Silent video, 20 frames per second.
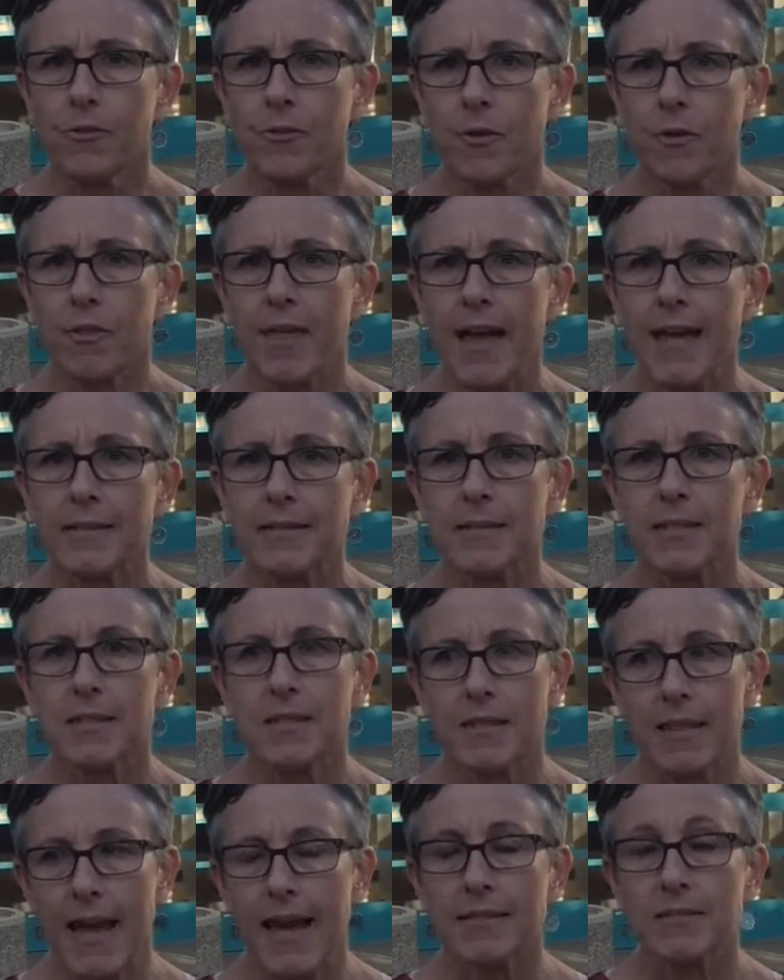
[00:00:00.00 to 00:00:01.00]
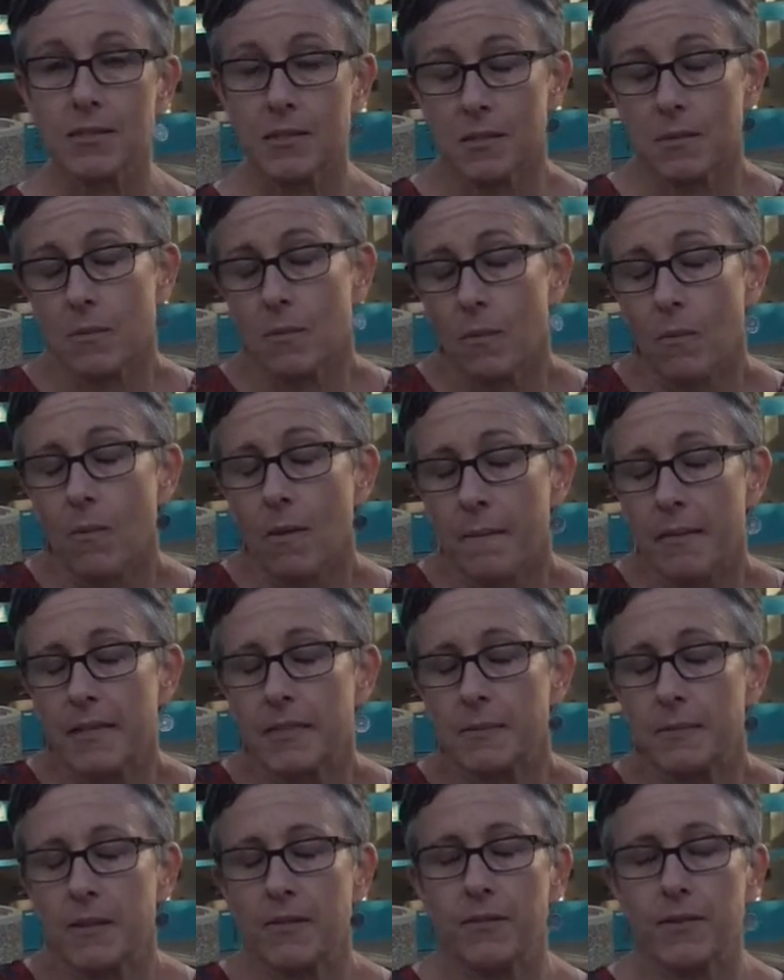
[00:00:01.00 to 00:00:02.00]
So that's what
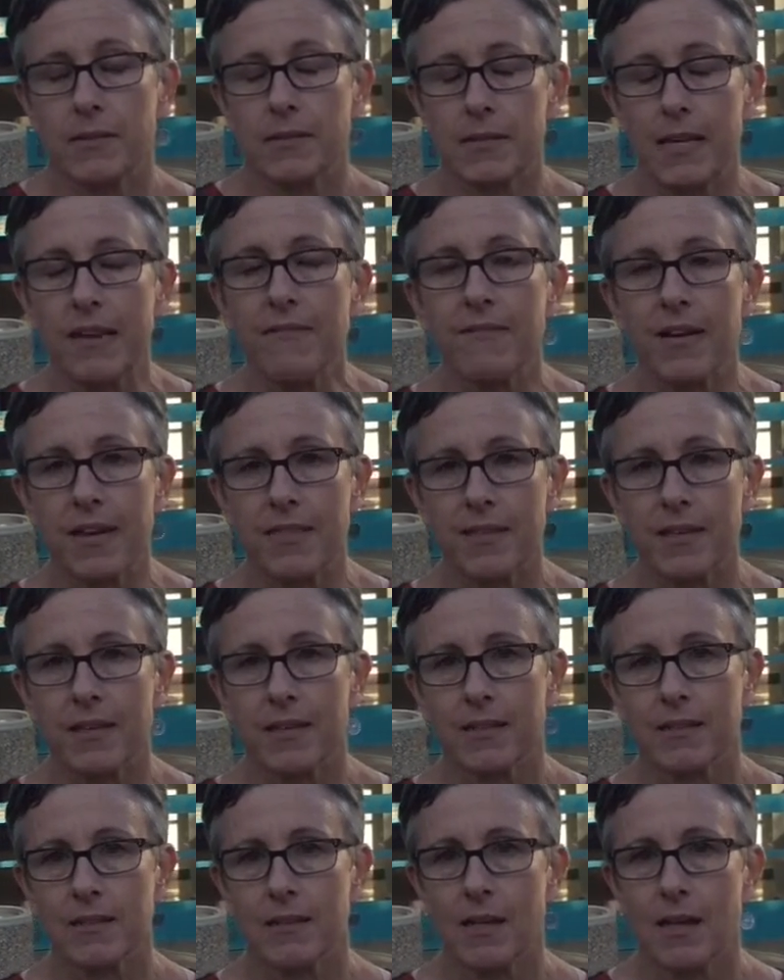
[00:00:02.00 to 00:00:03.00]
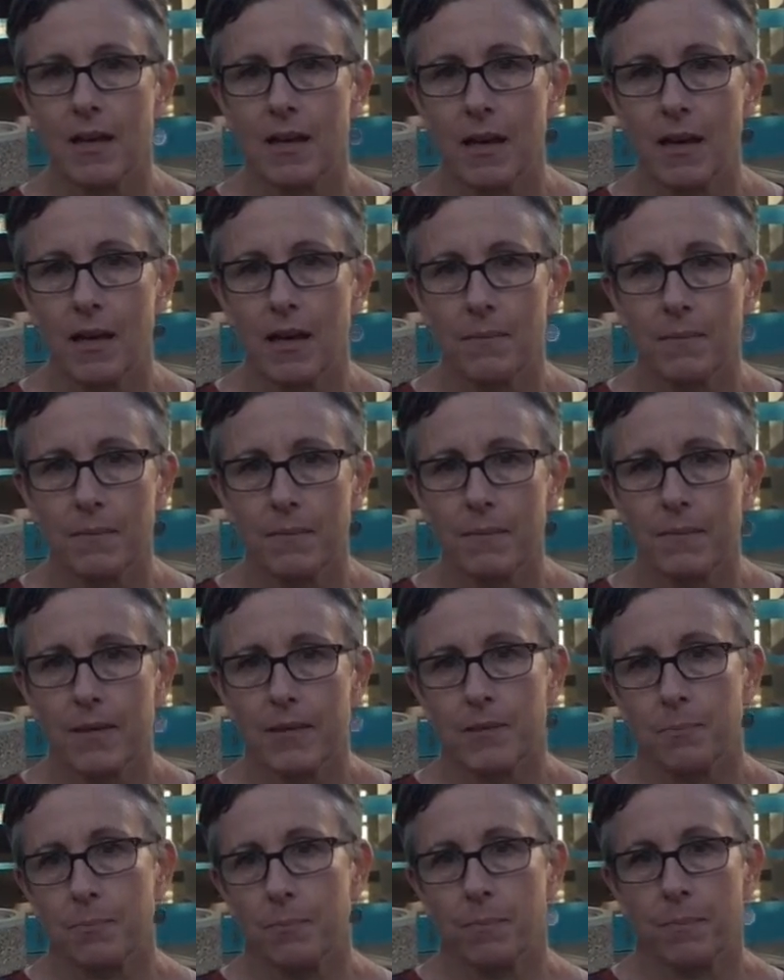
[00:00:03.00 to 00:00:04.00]
makes me feel safe. I think is
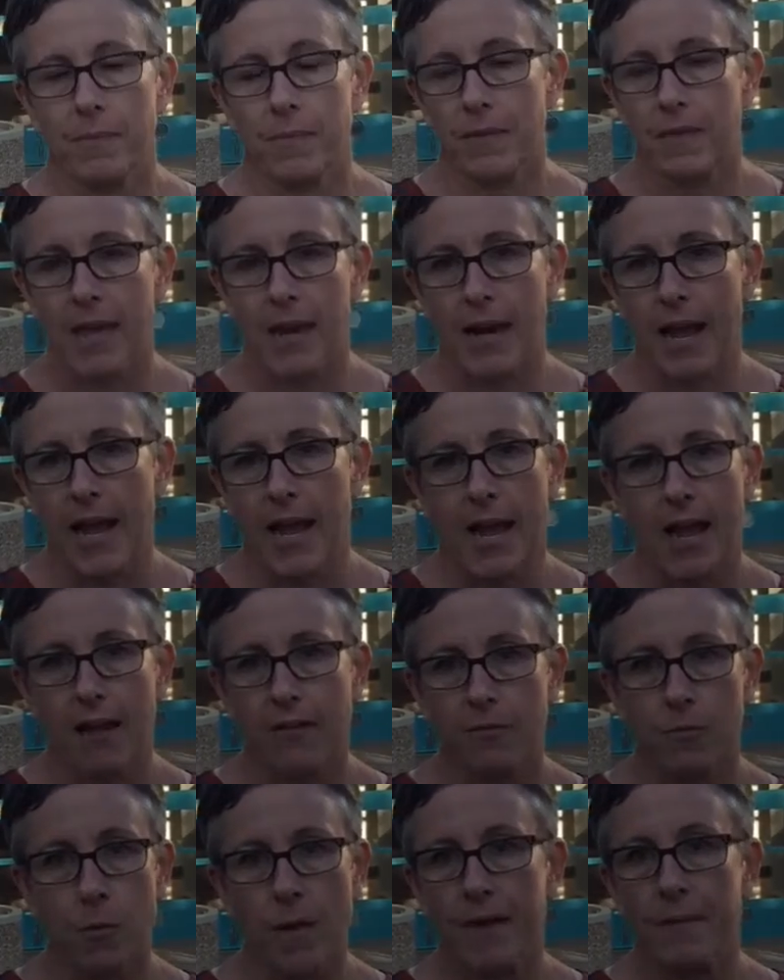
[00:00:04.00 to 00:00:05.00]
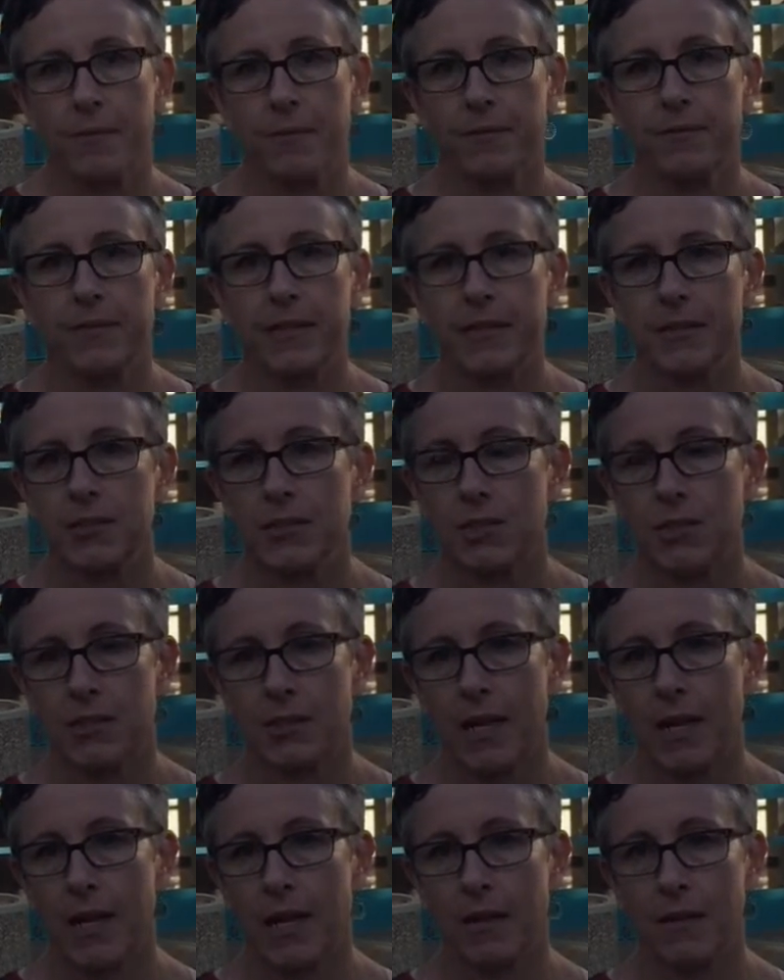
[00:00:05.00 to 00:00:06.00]
that I have white privilege,
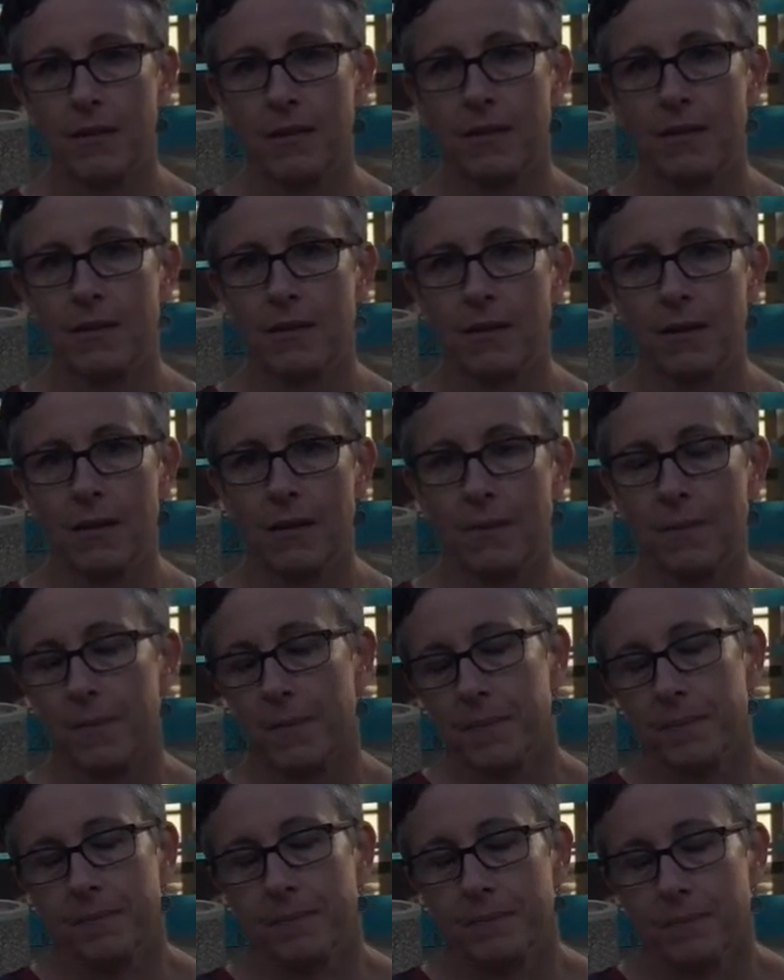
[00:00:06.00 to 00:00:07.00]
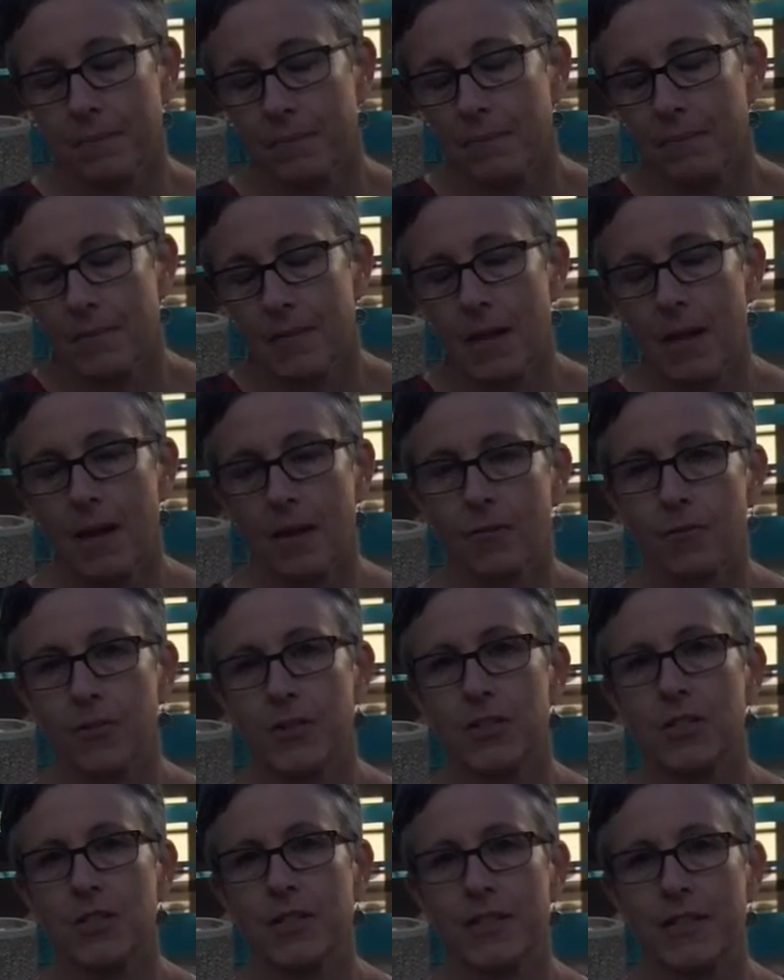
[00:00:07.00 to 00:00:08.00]
and
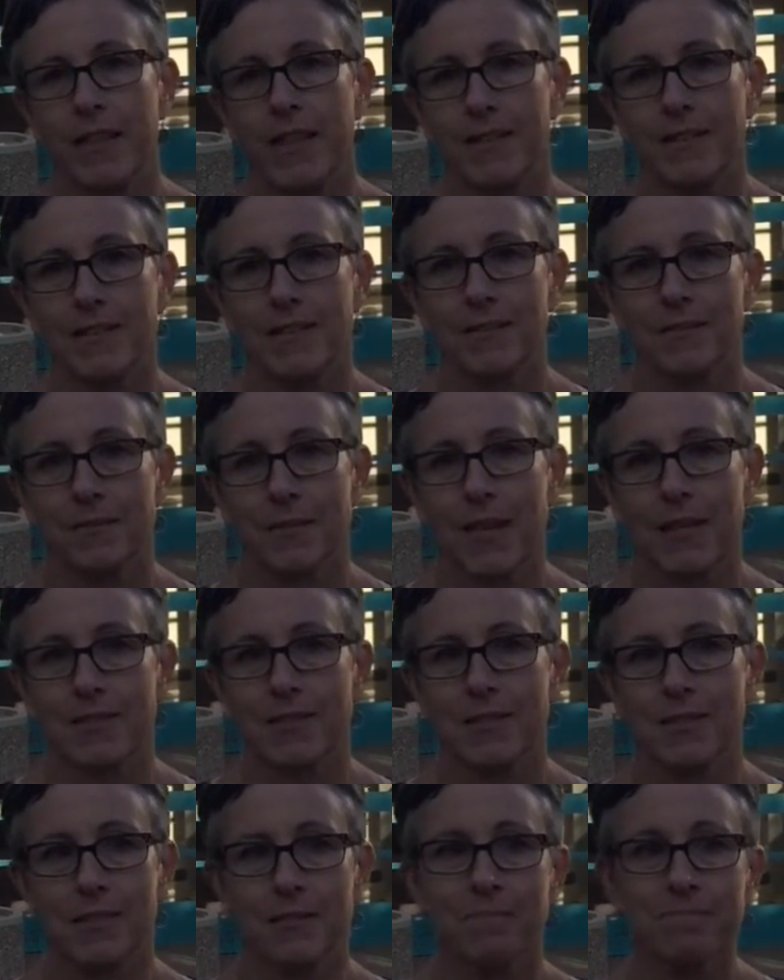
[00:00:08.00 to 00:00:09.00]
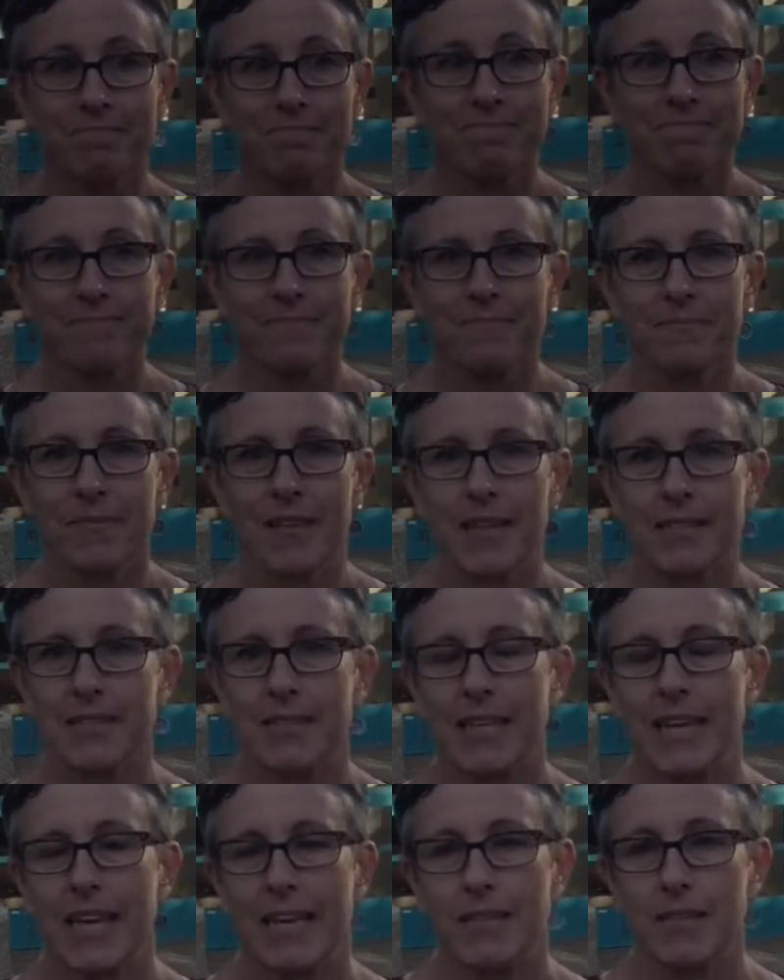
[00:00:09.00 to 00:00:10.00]
unfortunately, that's
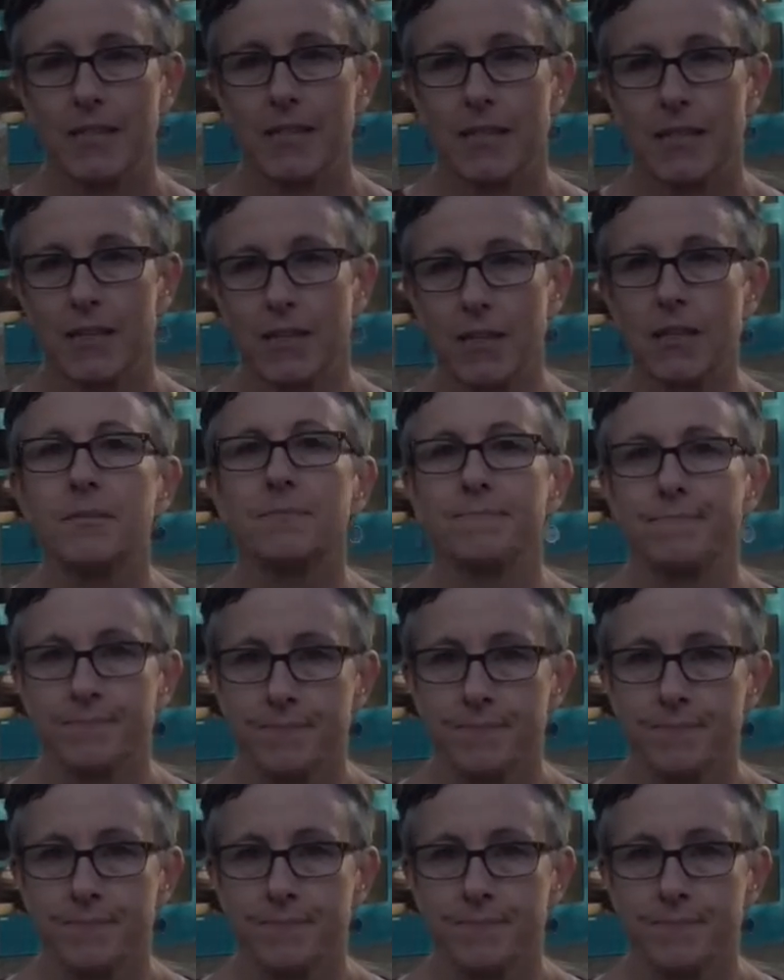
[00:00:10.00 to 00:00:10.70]
the case here.